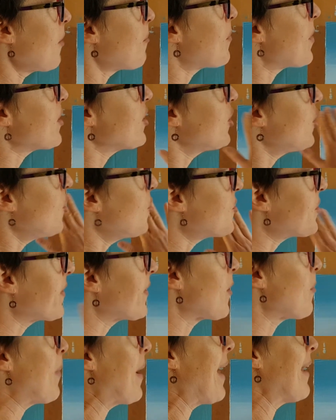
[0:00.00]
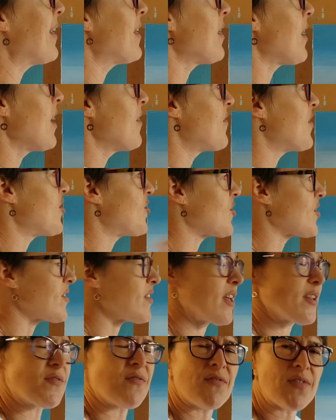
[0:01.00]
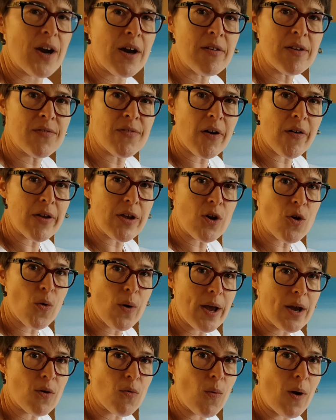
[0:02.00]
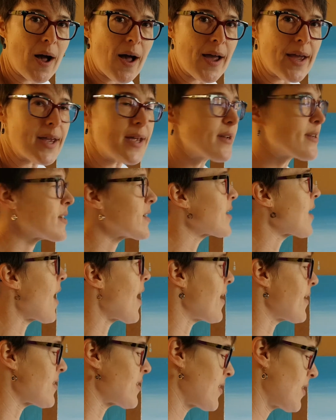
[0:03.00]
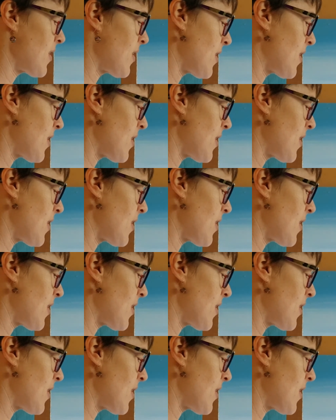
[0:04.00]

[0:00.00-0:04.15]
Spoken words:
But using the palette knife is just that very, very quick way to get